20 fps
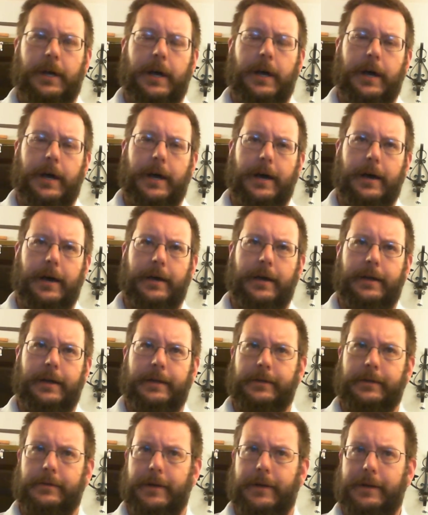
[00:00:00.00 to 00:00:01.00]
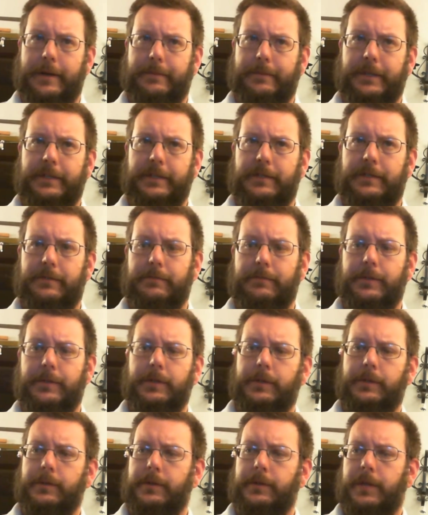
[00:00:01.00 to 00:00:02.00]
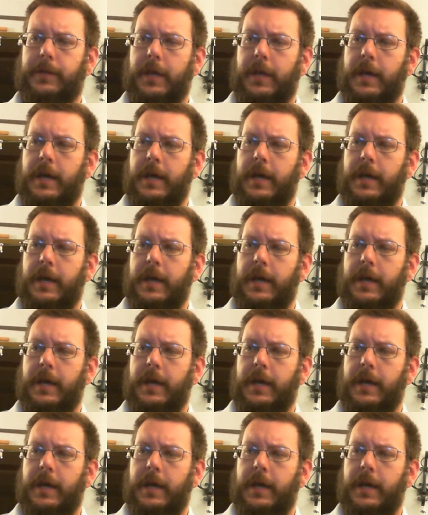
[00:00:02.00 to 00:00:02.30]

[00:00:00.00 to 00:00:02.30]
incredibly smooth,